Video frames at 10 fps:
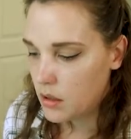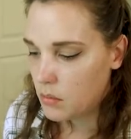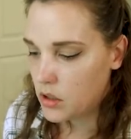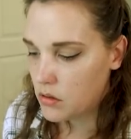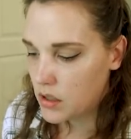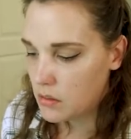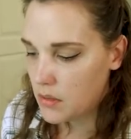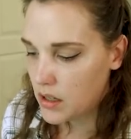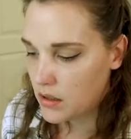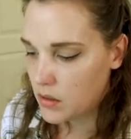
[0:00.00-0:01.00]
but you can
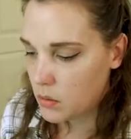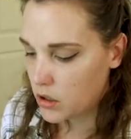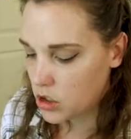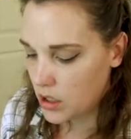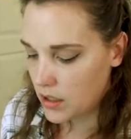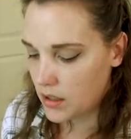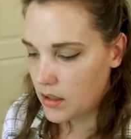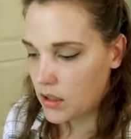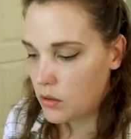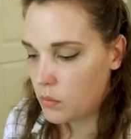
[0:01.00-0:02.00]
make the swatch
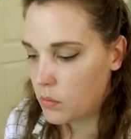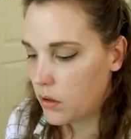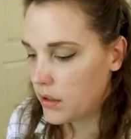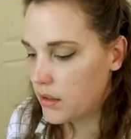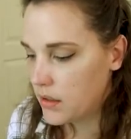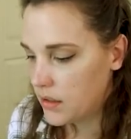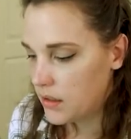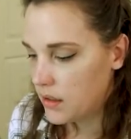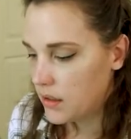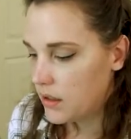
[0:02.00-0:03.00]
anything you want.
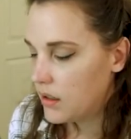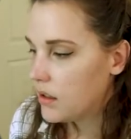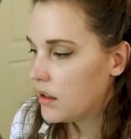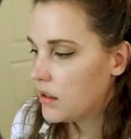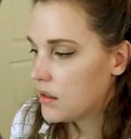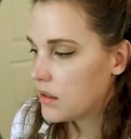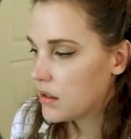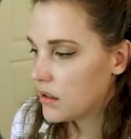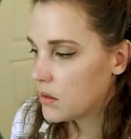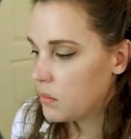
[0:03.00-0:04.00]

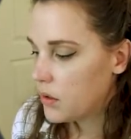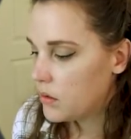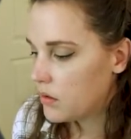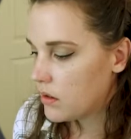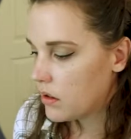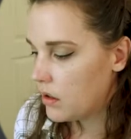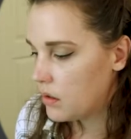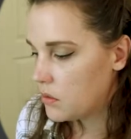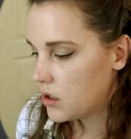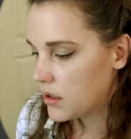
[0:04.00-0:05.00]
Select both,
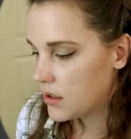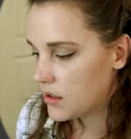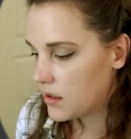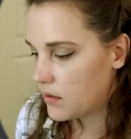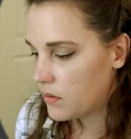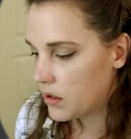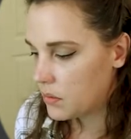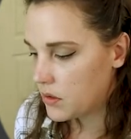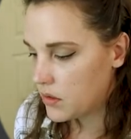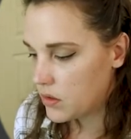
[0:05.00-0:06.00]
object,
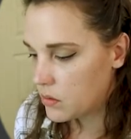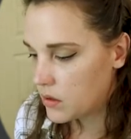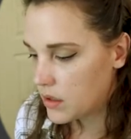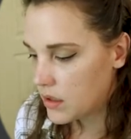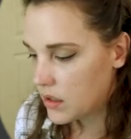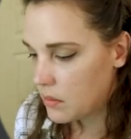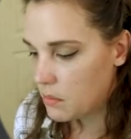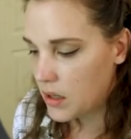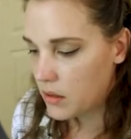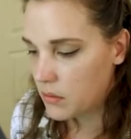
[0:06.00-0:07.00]
envelop, distort,
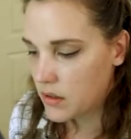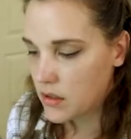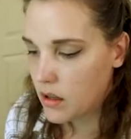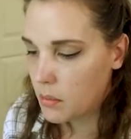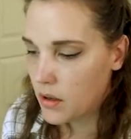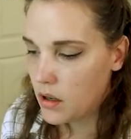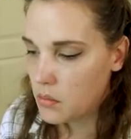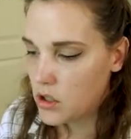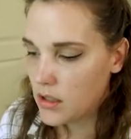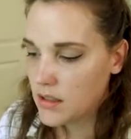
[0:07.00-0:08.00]
make with top
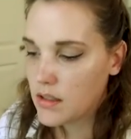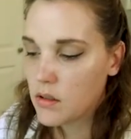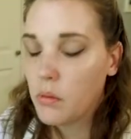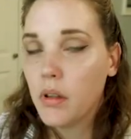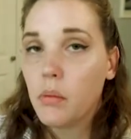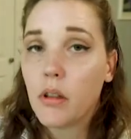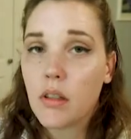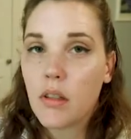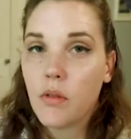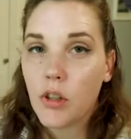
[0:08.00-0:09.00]
object. This only works
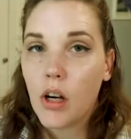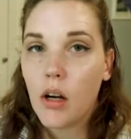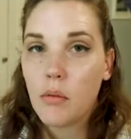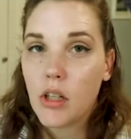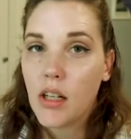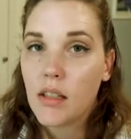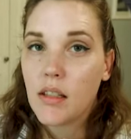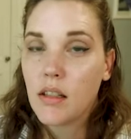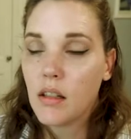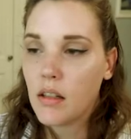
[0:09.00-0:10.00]
if your
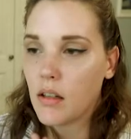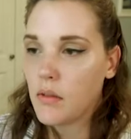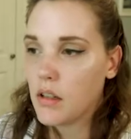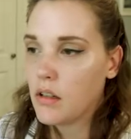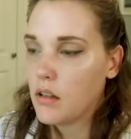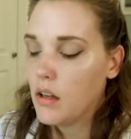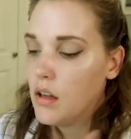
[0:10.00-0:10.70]
object, like if the